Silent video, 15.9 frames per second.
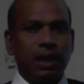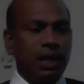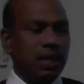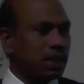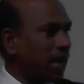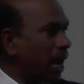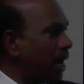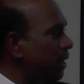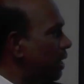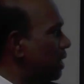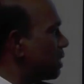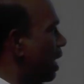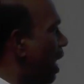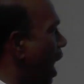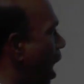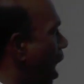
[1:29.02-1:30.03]

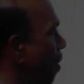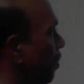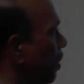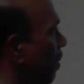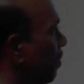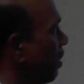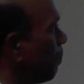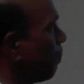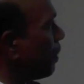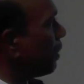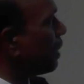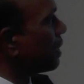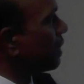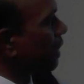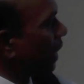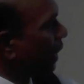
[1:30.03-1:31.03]
Scientists have developed
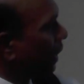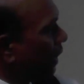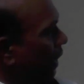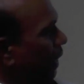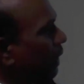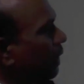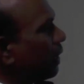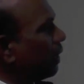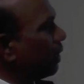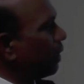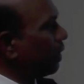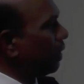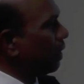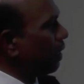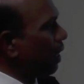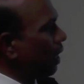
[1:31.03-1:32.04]
this technique.
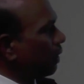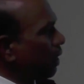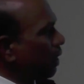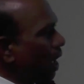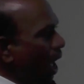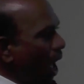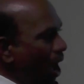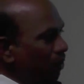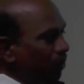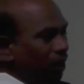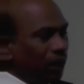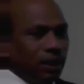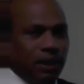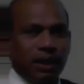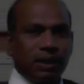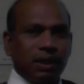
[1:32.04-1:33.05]
They have
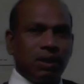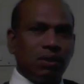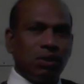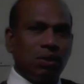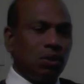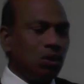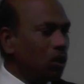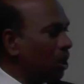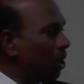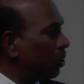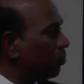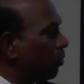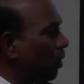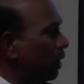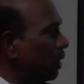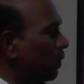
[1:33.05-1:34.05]
conducted
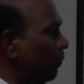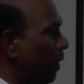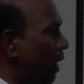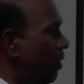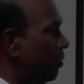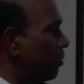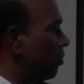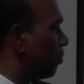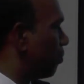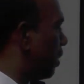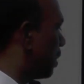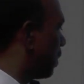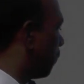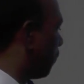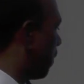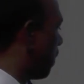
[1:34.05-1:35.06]
25 to
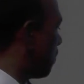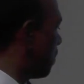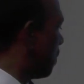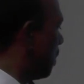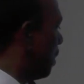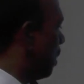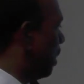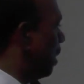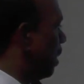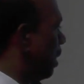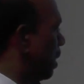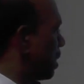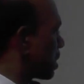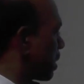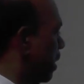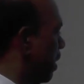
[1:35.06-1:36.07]
25
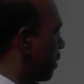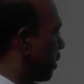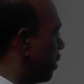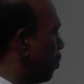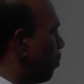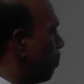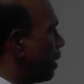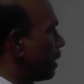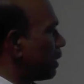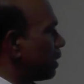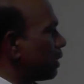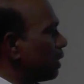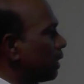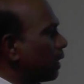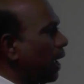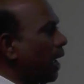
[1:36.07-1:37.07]
square
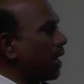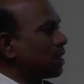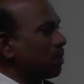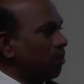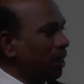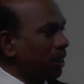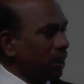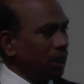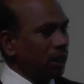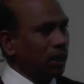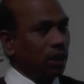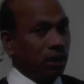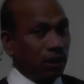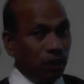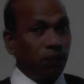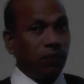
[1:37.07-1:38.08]
kilometer catchment
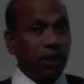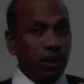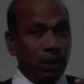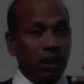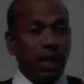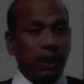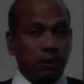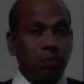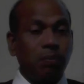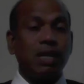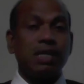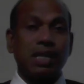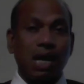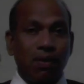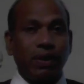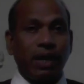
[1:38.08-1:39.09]
area. Different
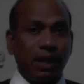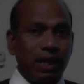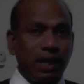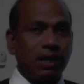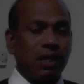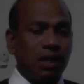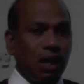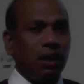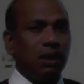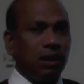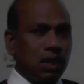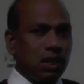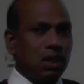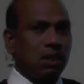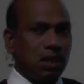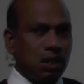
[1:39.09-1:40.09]
experiments have conducted on
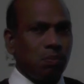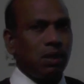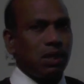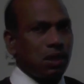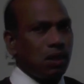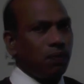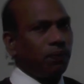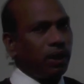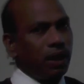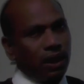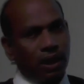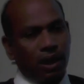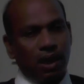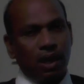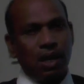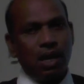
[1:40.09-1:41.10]
this much of
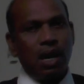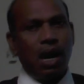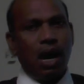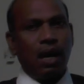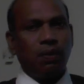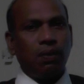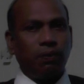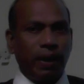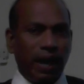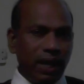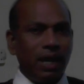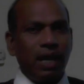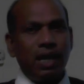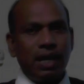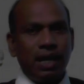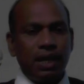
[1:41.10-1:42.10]
area, and
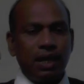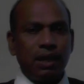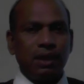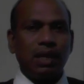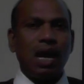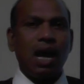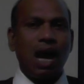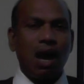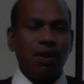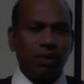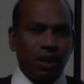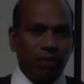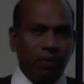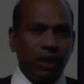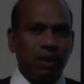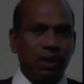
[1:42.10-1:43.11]
finally they have
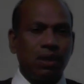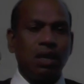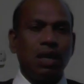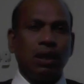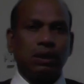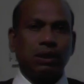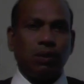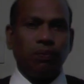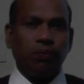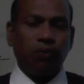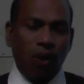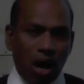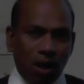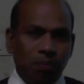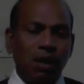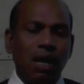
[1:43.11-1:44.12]
given some
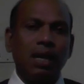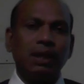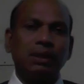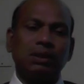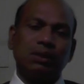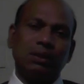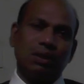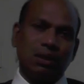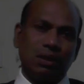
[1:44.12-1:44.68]
formulas.